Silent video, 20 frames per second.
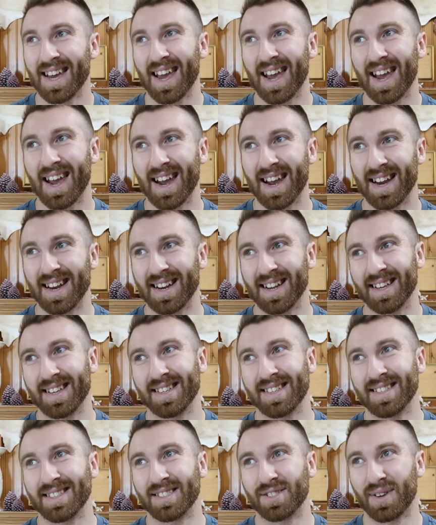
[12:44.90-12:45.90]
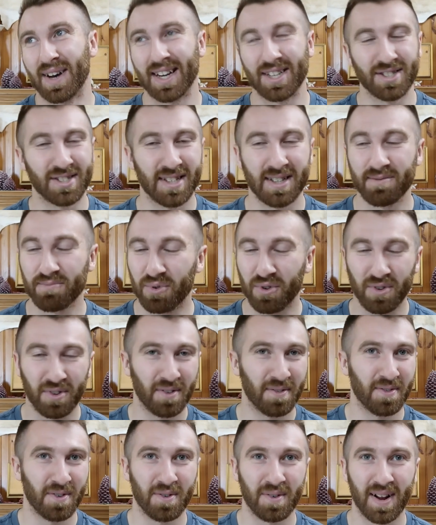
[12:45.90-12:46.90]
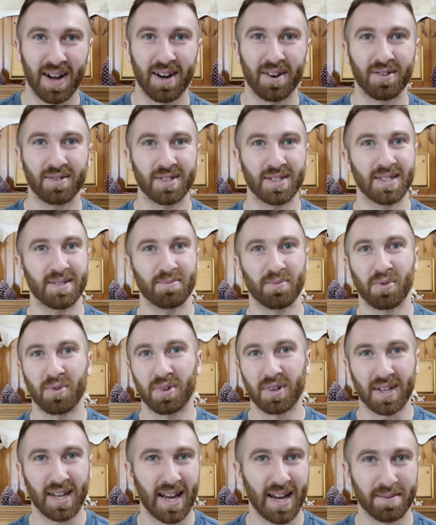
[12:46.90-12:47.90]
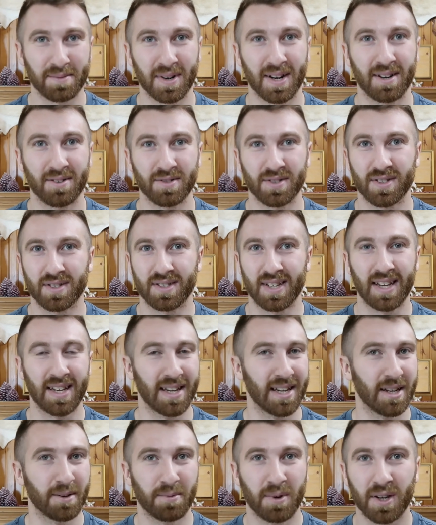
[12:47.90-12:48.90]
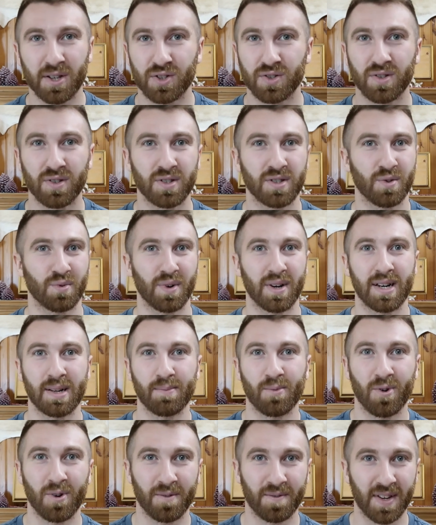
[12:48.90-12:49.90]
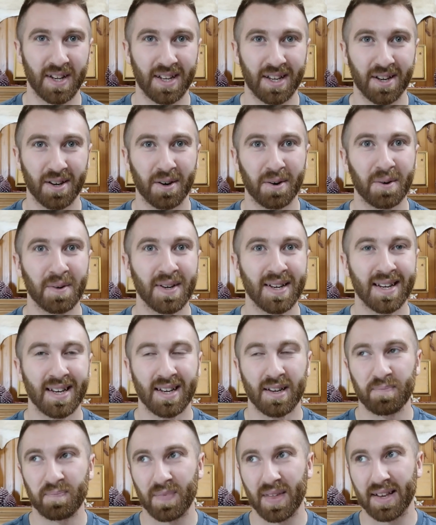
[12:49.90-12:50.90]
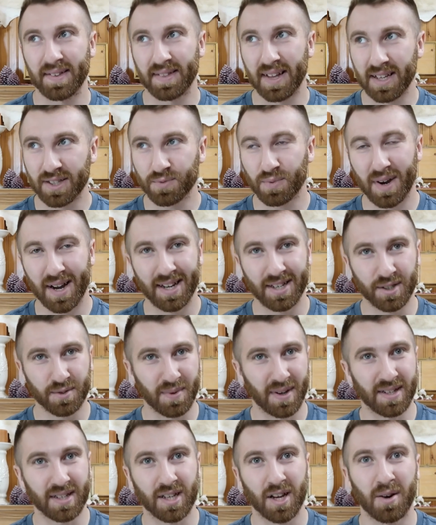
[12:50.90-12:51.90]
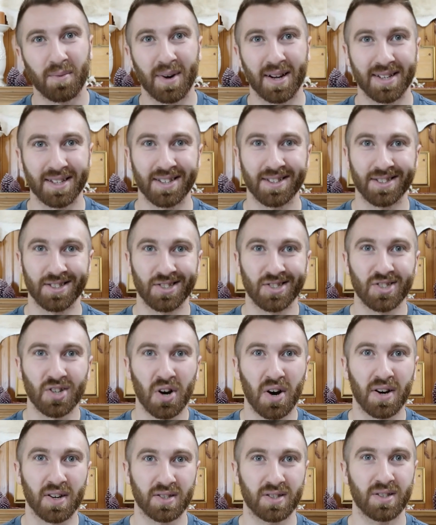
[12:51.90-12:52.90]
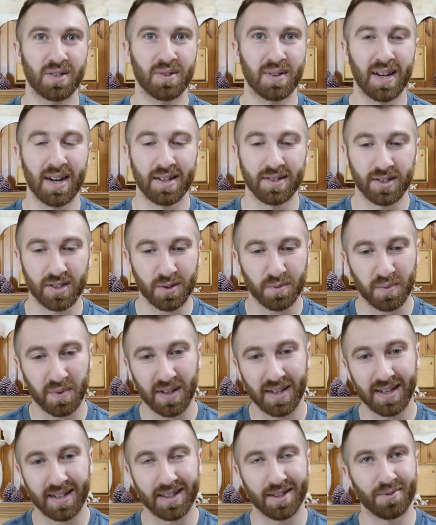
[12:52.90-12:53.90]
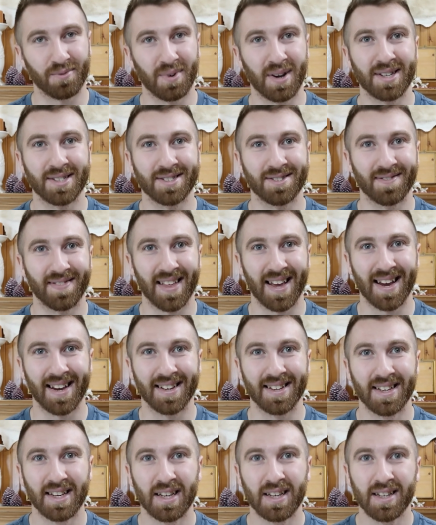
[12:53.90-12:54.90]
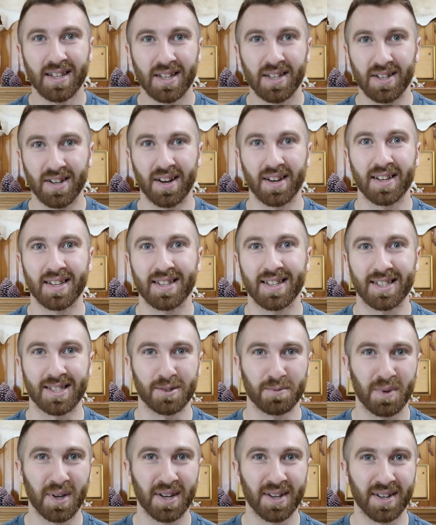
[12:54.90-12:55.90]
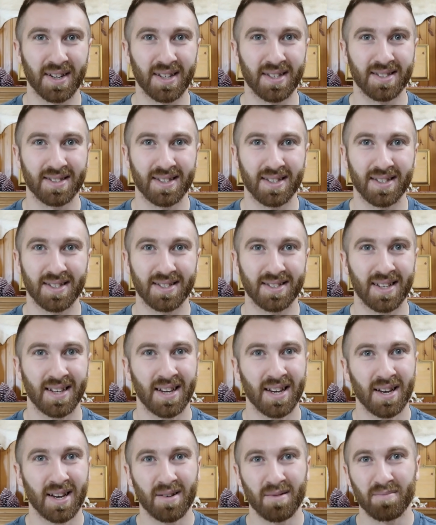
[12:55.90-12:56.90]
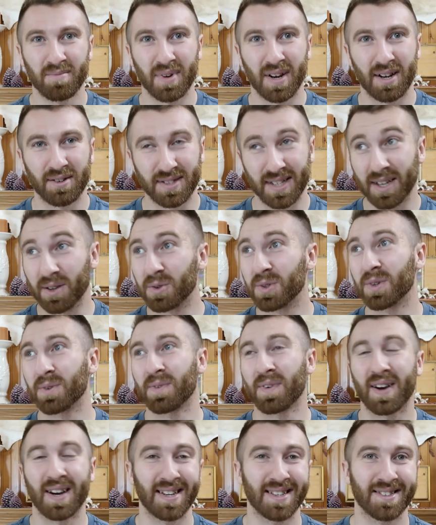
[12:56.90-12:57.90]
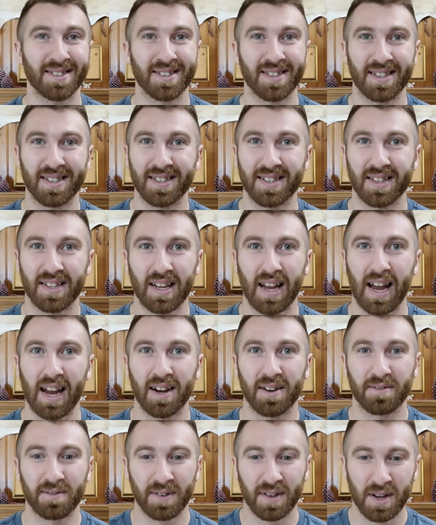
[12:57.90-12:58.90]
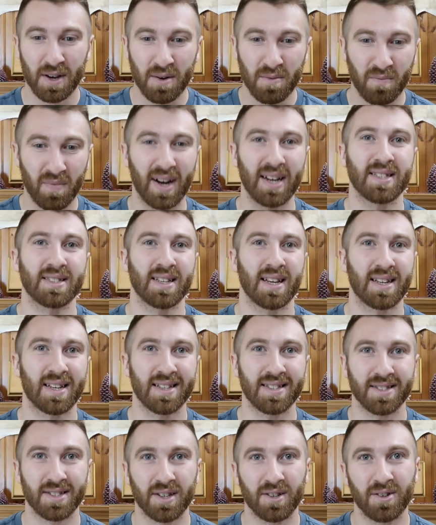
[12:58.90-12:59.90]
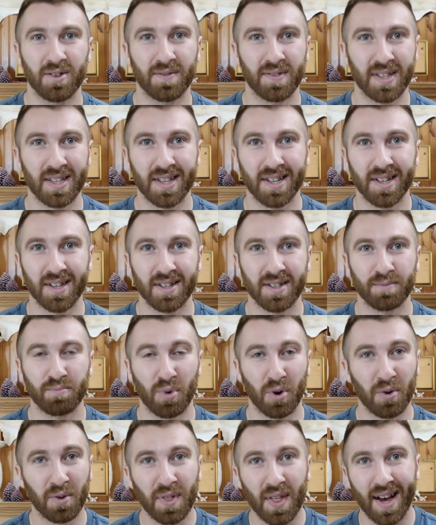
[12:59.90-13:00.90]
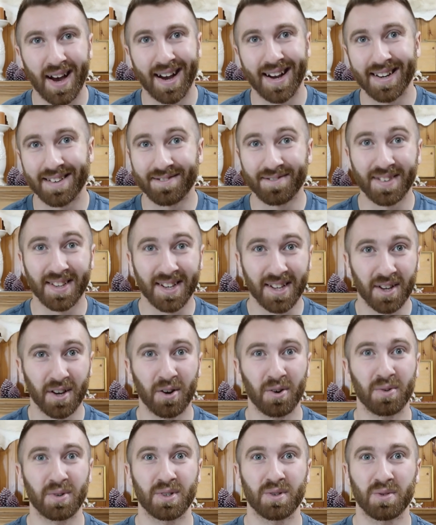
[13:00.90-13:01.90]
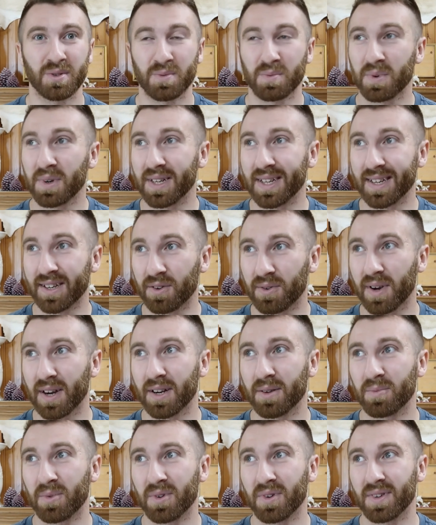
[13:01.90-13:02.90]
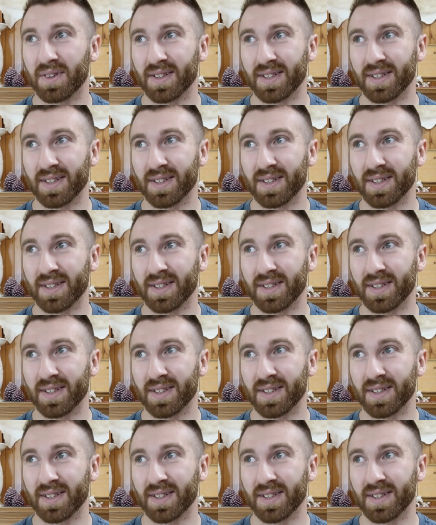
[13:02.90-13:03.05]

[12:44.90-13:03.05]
And so I just didn't pull the phone out, didn't pull a camera out to take any pictures or any more video. And that's why I just wanted to come on here and just talk to you guys, explaining the rest of that night experiences. But I was able to find her and have my second doe of the year, both on video, which was pretty incredible.